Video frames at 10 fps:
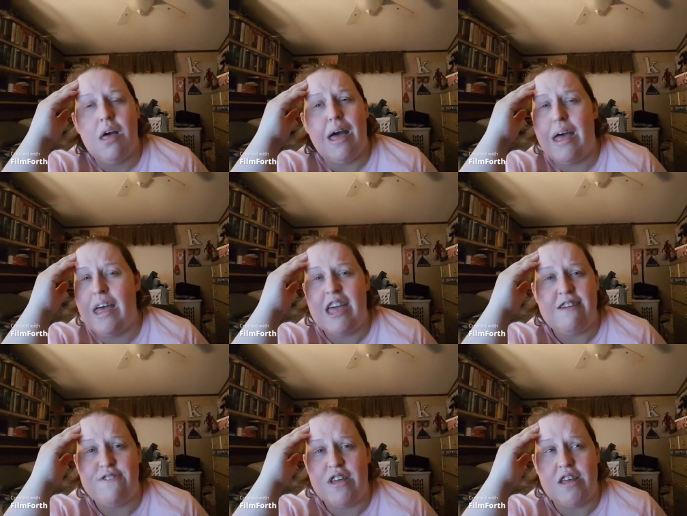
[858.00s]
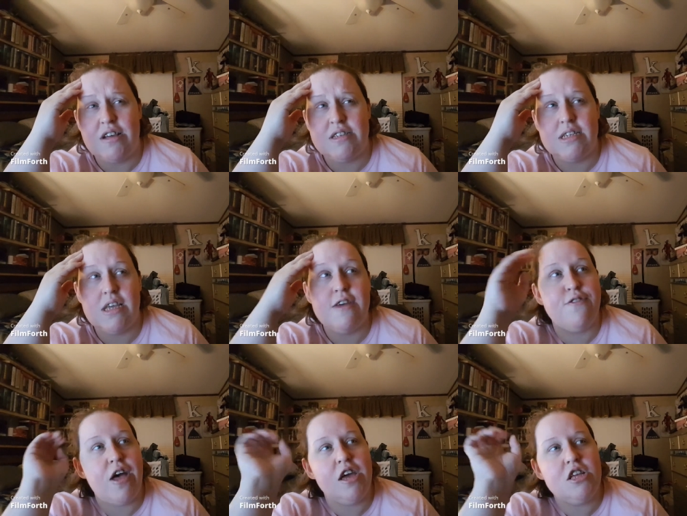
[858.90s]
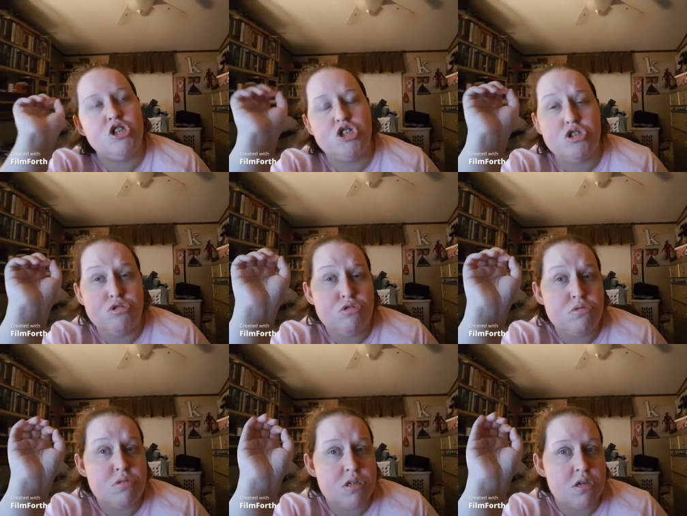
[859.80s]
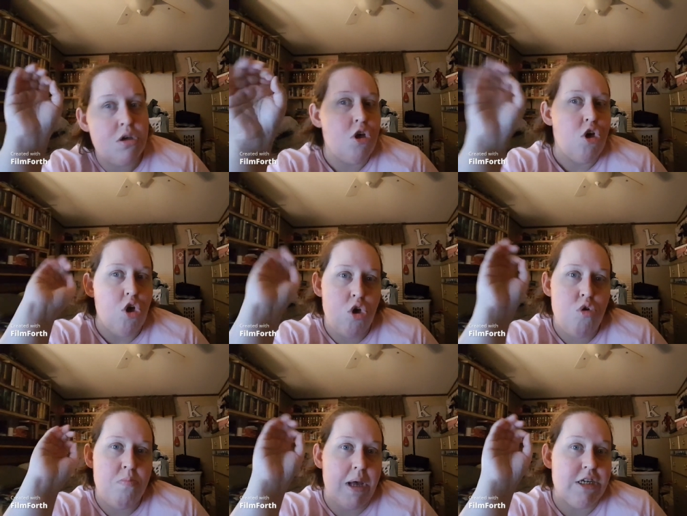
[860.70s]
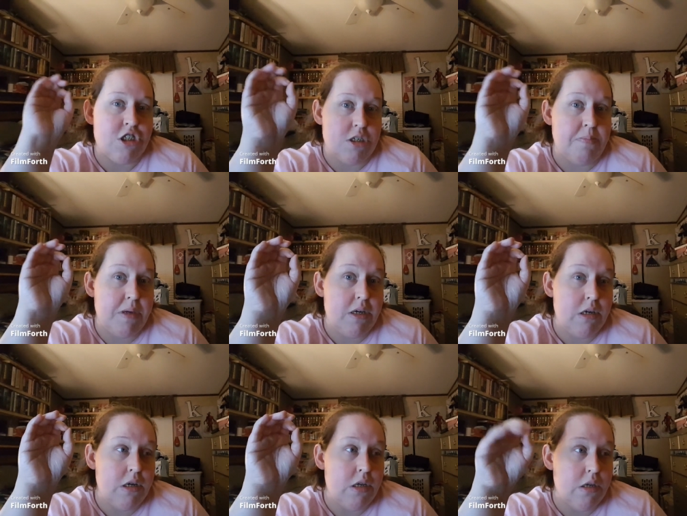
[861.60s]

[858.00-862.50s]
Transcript: I hate FedEx. If I could choose who my shipping